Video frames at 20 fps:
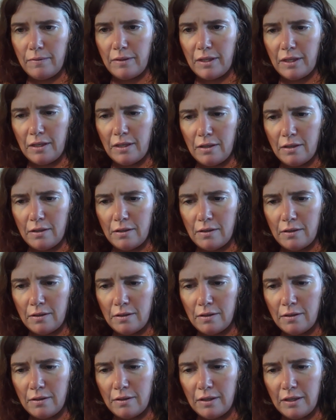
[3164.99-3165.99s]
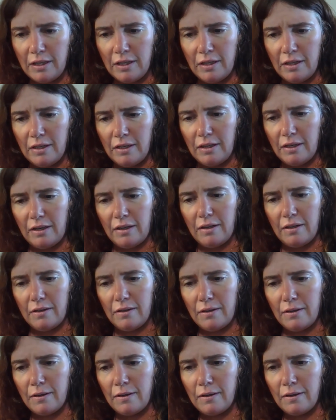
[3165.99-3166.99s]
I think he did. I mean,
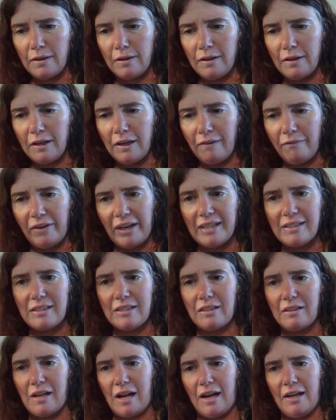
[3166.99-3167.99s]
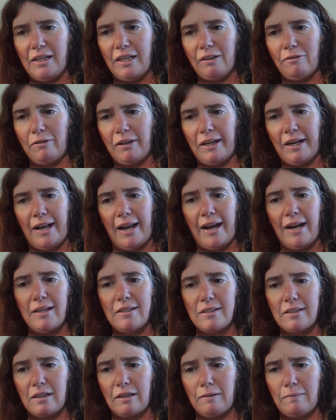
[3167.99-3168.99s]
has he really tried? If he's still on really, here, we can
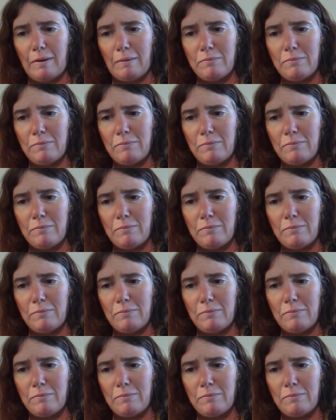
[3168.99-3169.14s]
ask him.